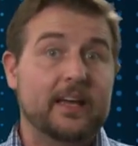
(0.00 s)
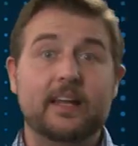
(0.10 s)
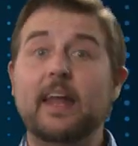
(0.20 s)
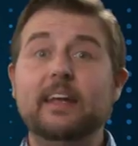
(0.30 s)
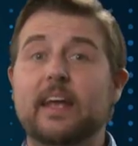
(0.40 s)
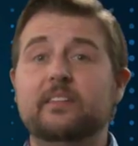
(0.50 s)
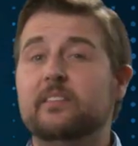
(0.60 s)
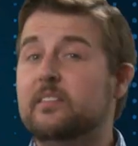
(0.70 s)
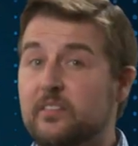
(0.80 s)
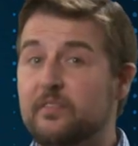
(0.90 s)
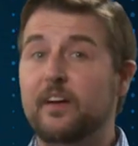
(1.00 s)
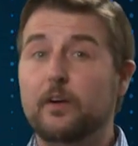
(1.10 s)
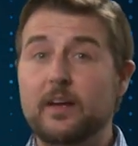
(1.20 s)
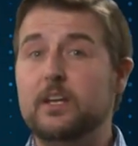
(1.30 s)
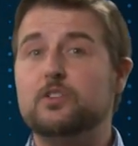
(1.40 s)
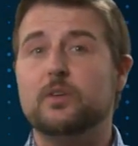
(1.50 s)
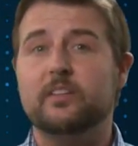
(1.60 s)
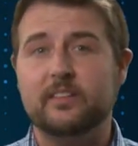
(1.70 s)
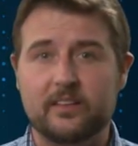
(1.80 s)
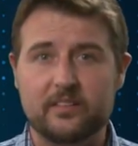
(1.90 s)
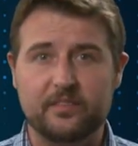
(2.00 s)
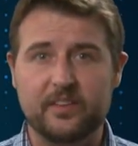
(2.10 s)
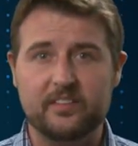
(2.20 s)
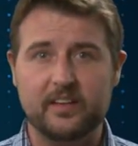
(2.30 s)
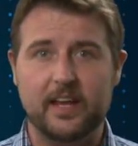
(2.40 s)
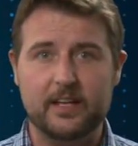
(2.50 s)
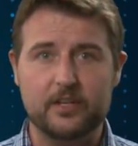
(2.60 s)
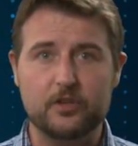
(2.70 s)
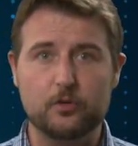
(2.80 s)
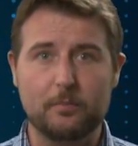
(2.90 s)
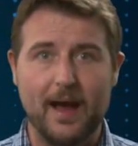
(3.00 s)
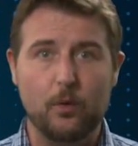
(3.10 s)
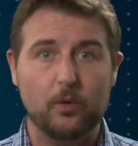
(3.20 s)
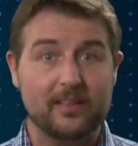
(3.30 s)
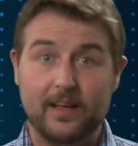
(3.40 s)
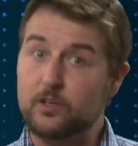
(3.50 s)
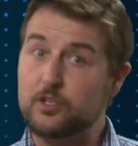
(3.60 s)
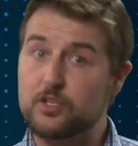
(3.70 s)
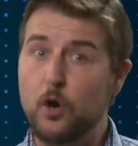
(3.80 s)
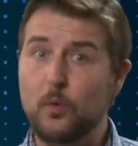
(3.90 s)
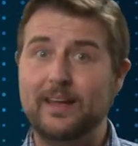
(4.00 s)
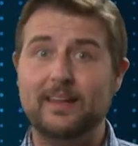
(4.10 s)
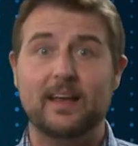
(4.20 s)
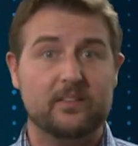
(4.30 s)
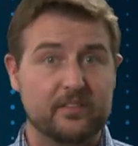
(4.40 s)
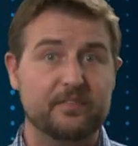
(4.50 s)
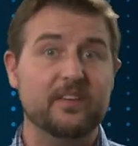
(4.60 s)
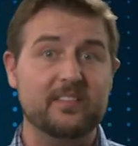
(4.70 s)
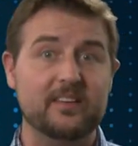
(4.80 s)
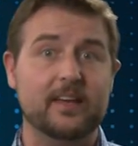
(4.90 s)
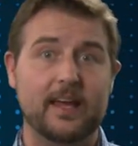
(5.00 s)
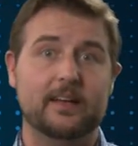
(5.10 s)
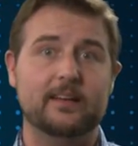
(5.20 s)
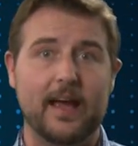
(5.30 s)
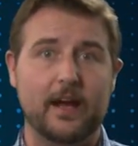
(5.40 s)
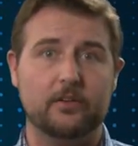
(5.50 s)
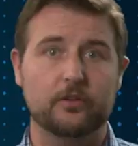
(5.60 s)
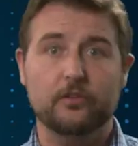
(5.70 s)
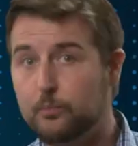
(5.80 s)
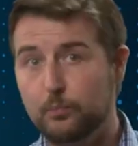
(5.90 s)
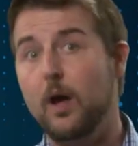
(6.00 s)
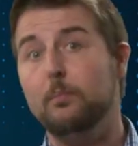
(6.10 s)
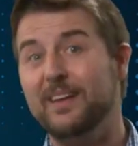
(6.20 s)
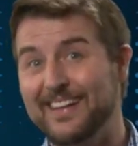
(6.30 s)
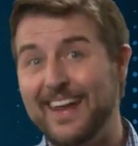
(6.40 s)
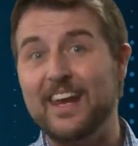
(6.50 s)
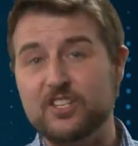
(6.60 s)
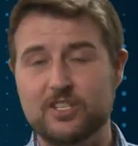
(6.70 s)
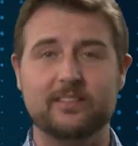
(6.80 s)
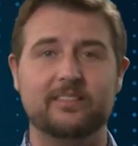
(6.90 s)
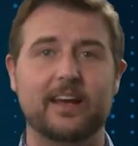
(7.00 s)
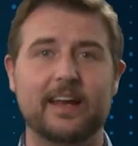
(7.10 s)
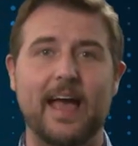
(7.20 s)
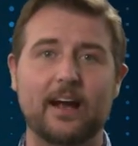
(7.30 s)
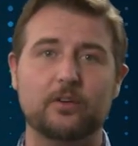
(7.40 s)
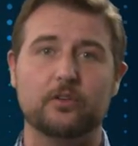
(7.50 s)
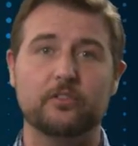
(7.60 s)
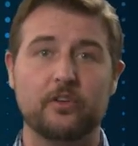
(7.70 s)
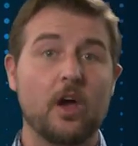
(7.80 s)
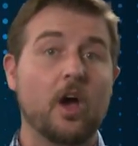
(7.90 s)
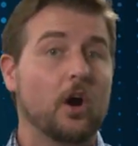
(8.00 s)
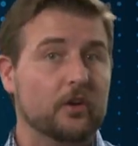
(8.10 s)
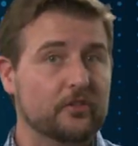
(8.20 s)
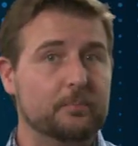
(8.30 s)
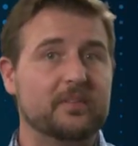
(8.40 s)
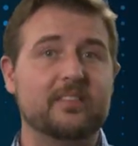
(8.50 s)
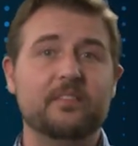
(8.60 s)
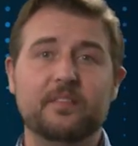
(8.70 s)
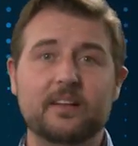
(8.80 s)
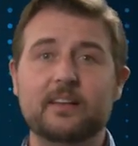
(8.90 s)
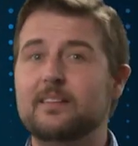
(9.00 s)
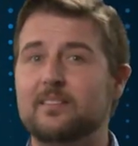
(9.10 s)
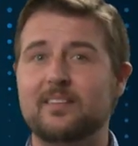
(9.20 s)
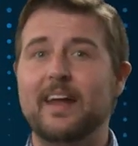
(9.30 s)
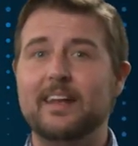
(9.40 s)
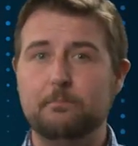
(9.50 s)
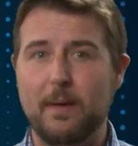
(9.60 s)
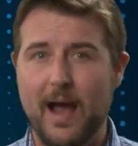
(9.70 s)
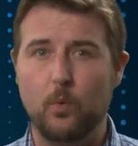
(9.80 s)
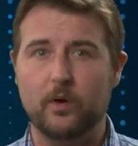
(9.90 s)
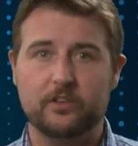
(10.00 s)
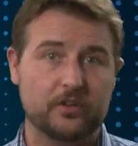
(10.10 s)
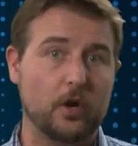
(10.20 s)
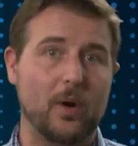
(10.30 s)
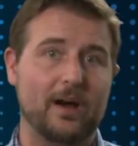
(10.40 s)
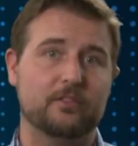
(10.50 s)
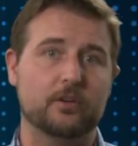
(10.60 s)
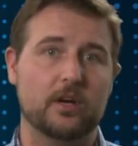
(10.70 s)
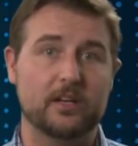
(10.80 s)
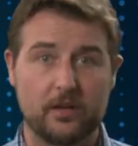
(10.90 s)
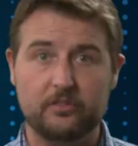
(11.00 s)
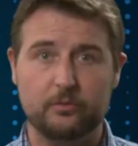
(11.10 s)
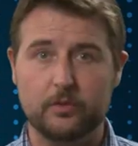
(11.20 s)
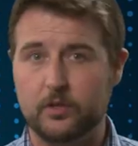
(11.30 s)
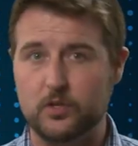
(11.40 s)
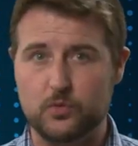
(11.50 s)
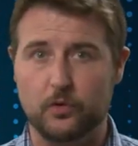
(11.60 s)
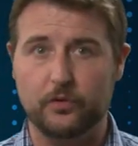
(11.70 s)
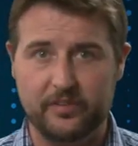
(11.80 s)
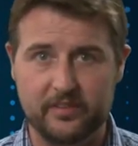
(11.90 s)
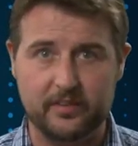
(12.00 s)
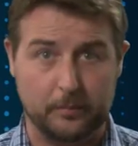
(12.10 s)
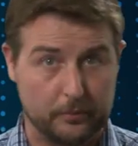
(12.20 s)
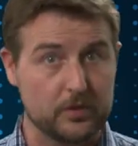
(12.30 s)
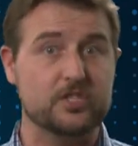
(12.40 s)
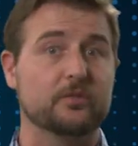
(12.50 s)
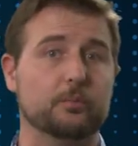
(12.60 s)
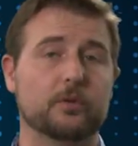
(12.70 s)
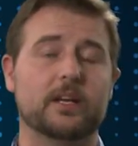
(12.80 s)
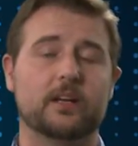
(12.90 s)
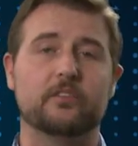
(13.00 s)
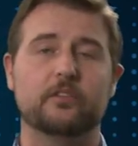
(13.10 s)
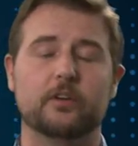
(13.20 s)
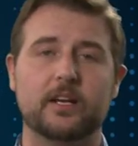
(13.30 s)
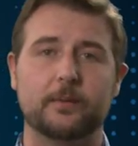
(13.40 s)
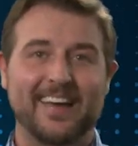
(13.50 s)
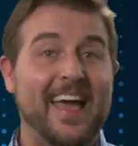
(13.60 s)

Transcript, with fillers: In any case, this is very interesting, sophisticated new malware that are showing that sophisticated actors, probably nation-state actors, are specifically designing malware to go after industrial control systems, which is pretty concerning.